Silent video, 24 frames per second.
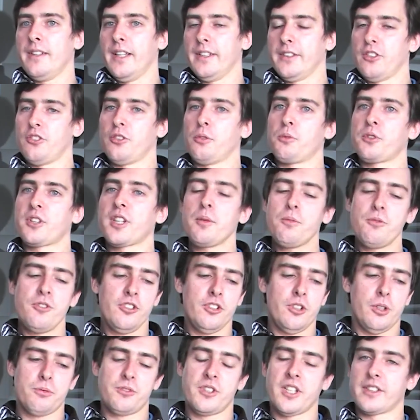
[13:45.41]
And the
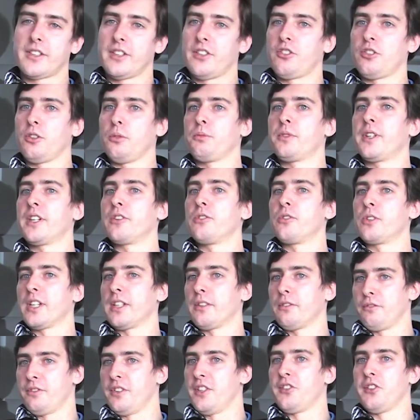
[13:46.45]
subscription object is something you
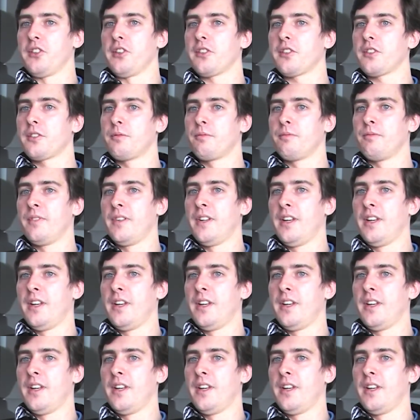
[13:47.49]
can visit.